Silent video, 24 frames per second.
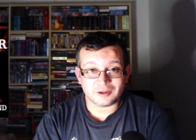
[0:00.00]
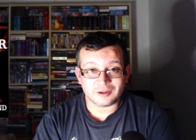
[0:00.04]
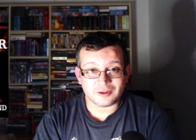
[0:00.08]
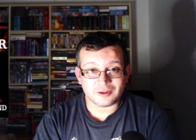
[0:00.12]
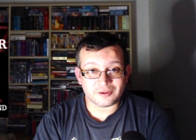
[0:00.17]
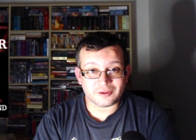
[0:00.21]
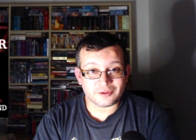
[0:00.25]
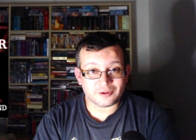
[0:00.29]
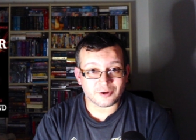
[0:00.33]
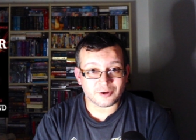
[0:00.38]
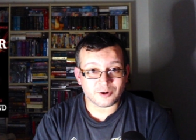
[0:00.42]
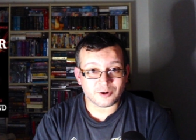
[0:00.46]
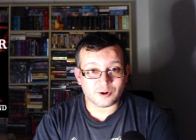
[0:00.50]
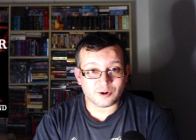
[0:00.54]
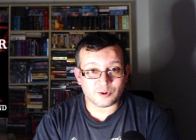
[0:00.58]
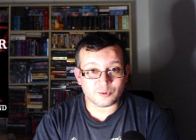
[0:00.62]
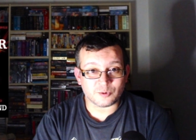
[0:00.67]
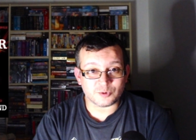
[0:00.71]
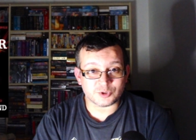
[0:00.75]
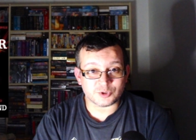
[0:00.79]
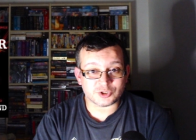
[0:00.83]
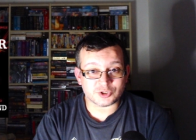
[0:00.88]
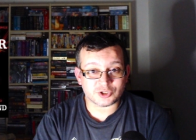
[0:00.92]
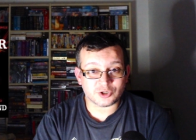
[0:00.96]

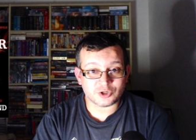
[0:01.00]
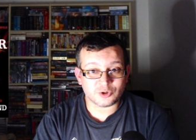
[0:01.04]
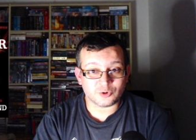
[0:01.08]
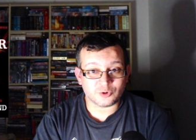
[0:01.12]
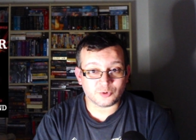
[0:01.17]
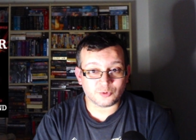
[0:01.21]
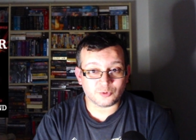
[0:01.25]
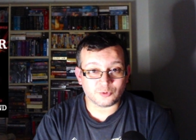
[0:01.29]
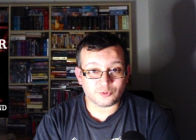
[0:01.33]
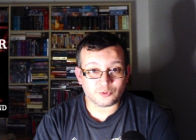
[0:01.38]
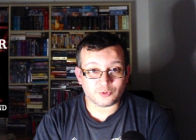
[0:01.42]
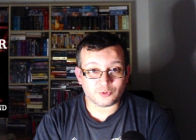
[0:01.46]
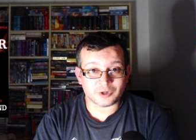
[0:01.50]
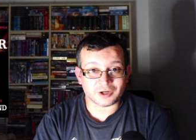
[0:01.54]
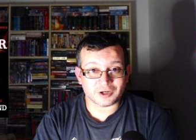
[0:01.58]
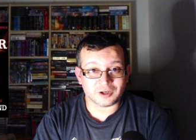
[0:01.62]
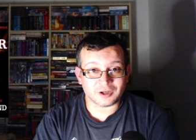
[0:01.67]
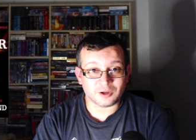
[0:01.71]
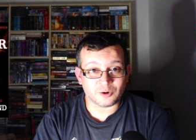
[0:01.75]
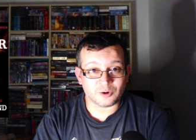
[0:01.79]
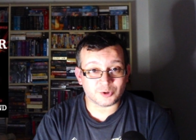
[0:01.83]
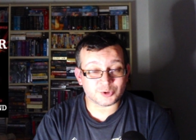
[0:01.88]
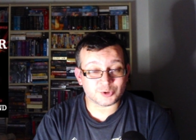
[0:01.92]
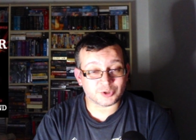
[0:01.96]
those who were
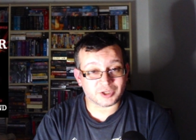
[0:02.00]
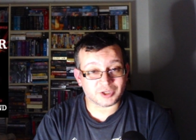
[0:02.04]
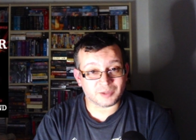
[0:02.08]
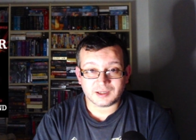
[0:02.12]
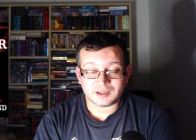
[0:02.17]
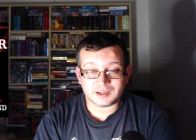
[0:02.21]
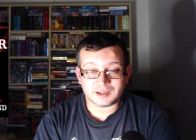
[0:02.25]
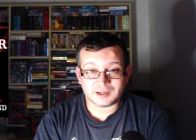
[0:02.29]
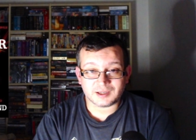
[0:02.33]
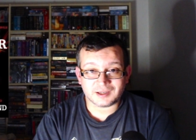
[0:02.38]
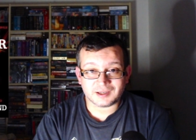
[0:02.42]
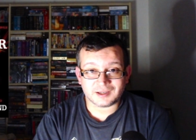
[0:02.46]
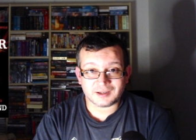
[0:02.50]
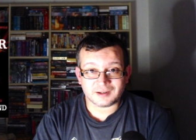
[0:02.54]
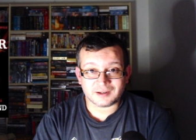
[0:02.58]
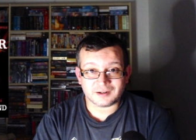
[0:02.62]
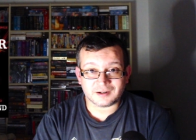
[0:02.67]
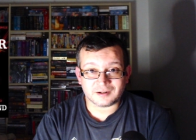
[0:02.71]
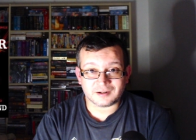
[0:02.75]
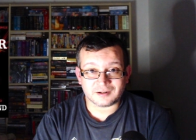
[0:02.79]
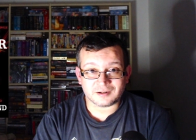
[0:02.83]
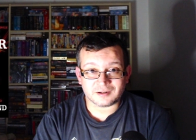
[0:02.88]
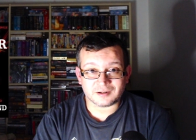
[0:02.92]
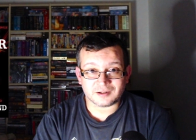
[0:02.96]
close to him
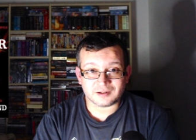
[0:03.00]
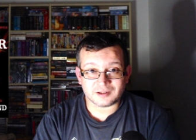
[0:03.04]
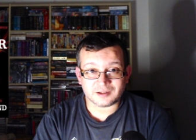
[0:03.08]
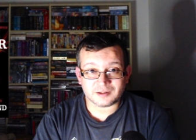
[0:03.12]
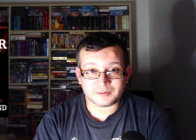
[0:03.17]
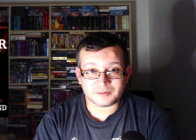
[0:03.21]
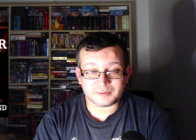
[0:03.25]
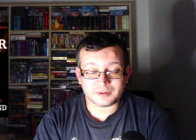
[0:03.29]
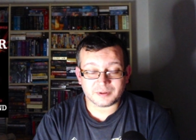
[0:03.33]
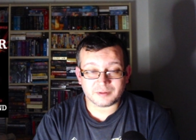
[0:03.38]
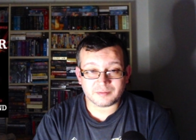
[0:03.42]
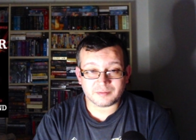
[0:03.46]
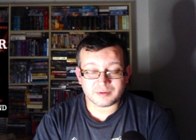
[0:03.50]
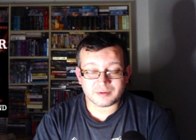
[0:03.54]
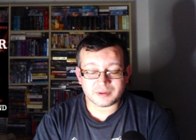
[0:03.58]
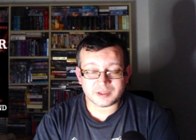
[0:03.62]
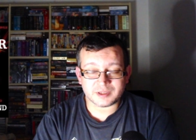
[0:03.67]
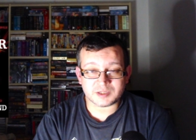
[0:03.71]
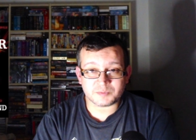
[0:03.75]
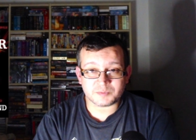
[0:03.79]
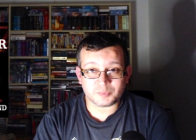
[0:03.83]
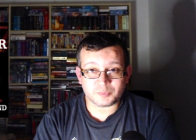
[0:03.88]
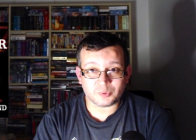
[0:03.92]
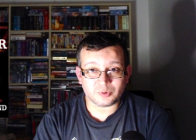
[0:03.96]
and uh,
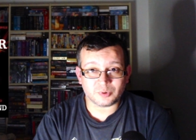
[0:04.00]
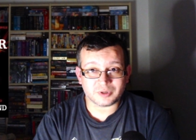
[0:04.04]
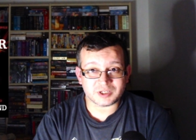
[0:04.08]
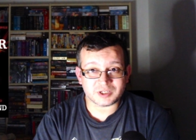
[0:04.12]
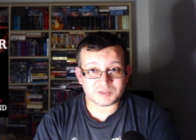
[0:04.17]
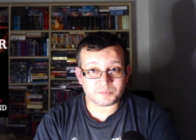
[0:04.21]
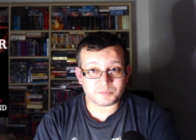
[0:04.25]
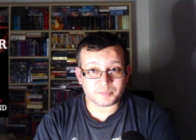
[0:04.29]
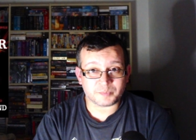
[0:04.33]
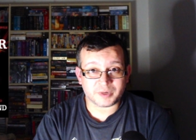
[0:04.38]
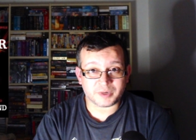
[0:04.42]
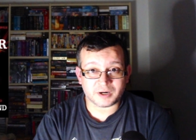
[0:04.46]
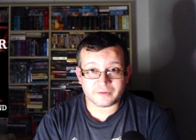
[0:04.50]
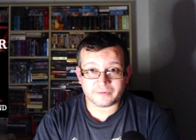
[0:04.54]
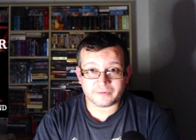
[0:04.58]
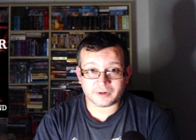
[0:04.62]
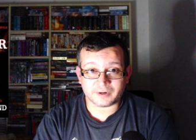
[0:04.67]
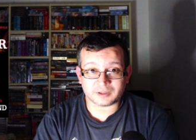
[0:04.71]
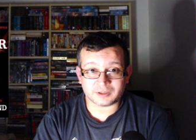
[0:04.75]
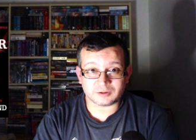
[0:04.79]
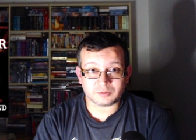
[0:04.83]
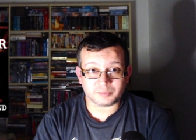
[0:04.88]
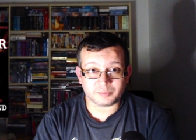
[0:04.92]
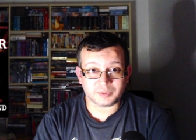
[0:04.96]
this book is
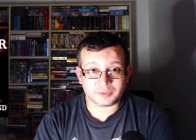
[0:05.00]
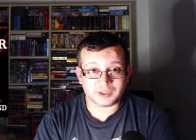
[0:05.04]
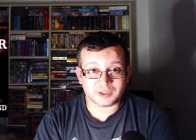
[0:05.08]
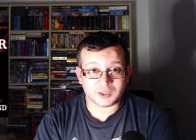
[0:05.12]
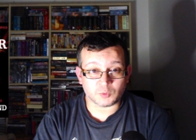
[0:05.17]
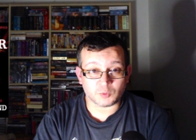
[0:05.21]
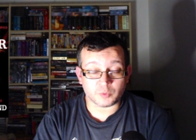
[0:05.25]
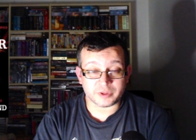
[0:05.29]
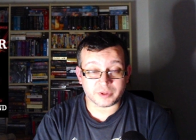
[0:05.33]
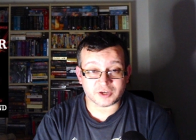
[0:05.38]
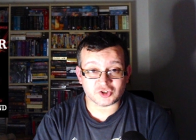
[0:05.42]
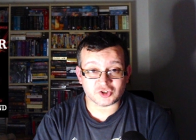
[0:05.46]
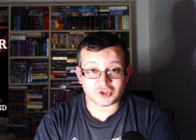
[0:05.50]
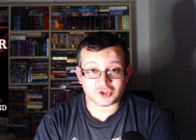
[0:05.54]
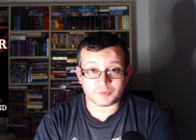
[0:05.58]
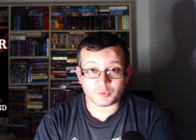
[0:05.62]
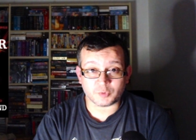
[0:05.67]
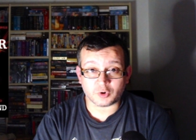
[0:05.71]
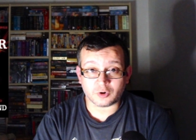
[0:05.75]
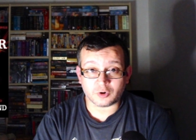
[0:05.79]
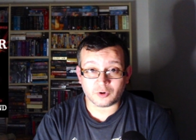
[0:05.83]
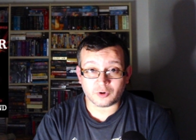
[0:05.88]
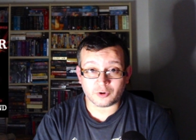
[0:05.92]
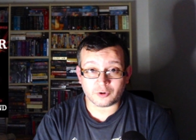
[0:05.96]
perfect to begin with extreme
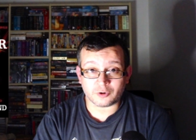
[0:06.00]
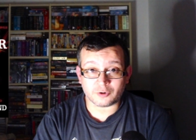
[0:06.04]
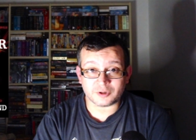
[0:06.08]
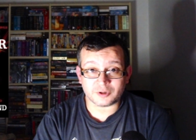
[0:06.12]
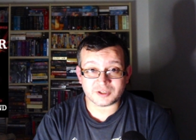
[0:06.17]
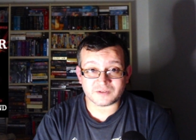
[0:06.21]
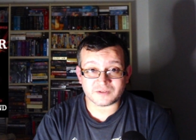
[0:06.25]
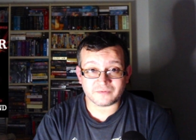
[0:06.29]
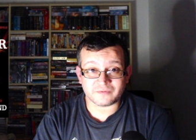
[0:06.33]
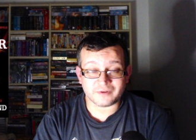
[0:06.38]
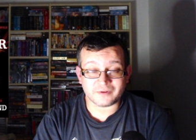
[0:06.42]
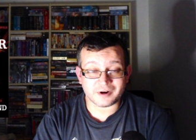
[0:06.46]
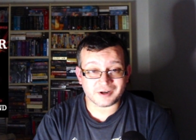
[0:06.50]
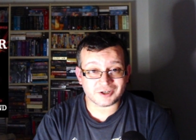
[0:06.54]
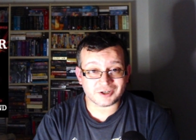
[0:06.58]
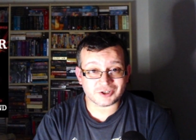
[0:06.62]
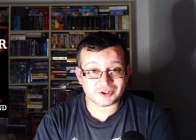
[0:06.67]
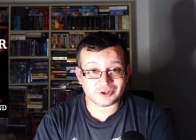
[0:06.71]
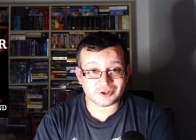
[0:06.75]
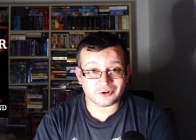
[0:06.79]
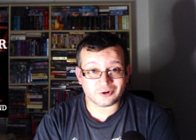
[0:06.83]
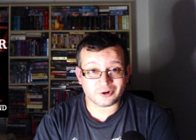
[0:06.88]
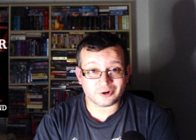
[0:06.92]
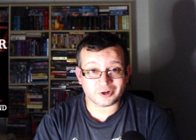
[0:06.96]
horror it's very
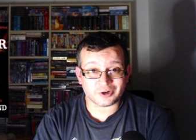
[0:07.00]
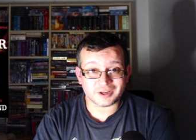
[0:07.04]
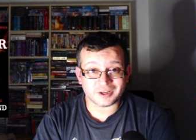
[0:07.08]
short